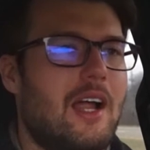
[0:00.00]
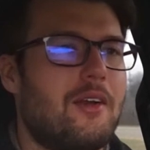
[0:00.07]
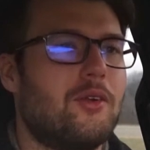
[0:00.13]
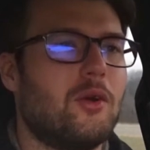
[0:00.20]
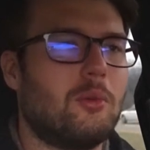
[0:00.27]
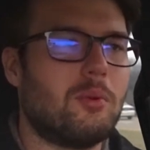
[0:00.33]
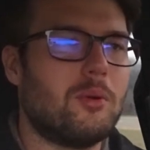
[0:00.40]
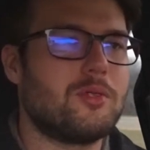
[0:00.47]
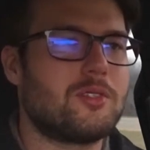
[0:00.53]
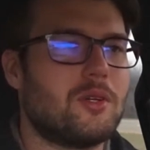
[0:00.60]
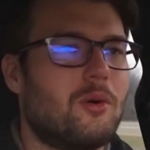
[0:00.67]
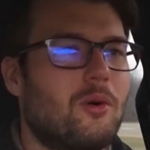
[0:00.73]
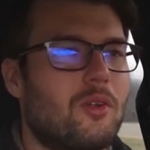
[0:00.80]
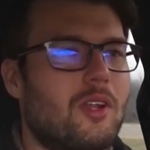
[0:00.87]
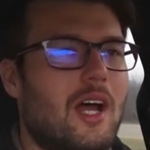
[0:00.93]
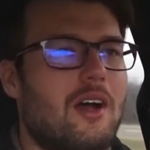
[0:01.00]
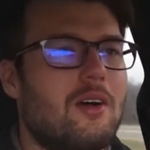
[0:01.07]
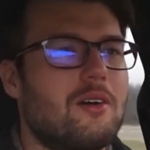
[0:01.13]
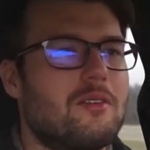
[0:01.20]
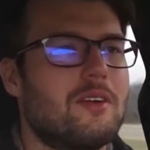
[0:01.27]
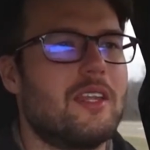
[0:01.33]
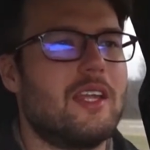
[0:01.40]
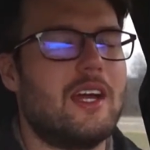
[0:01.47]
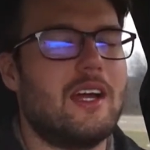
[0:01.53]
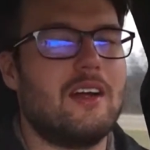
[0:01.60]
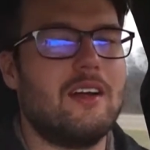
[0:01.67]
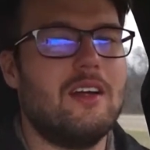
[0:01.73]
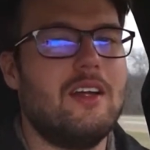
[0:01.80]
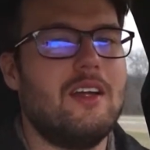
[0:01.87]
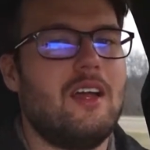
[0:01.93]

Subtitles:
I don't post a whole lot over there.